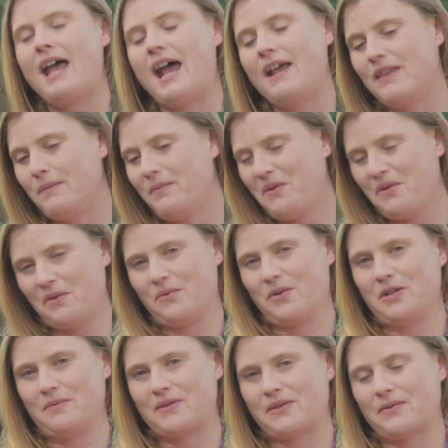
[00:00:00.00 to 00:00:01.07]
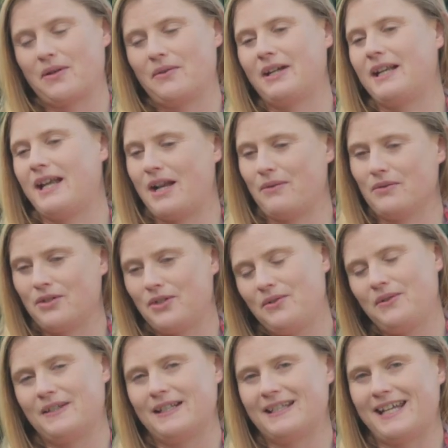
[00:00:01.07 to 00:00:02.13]
and they put the worms through it and
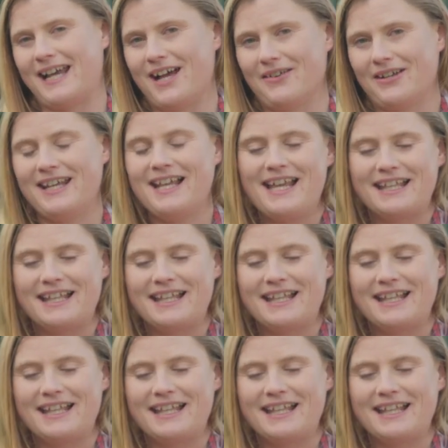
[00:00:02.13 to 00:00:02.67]
reduce it down,